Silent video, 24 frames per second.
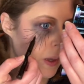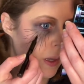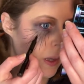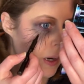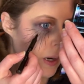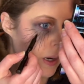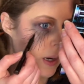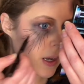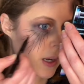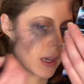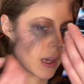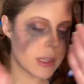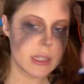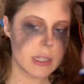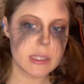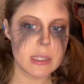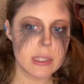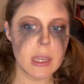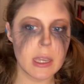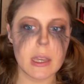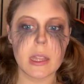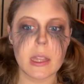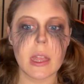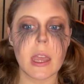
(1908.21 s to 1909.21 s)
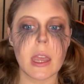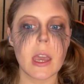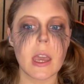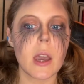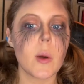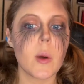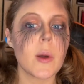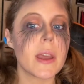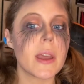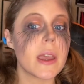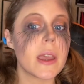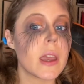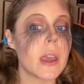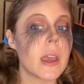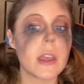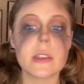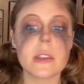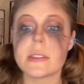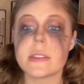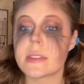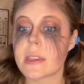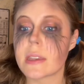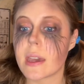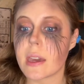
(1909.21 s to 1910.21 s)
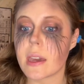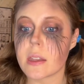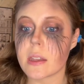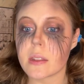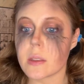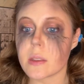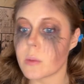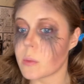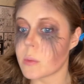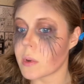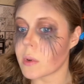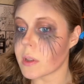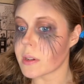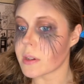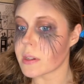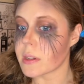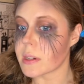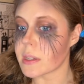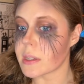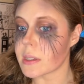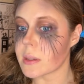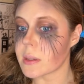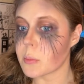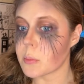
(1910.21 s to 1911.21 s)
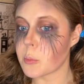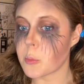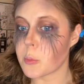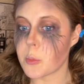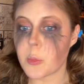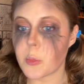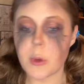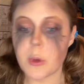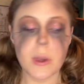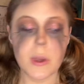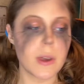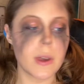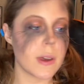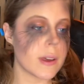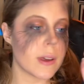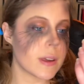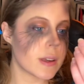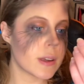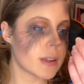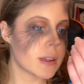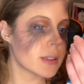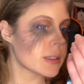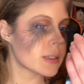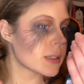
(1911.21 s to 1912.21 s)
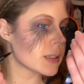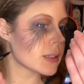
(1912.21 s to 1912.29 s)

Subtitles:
Not exactly how I exactly wanted it, but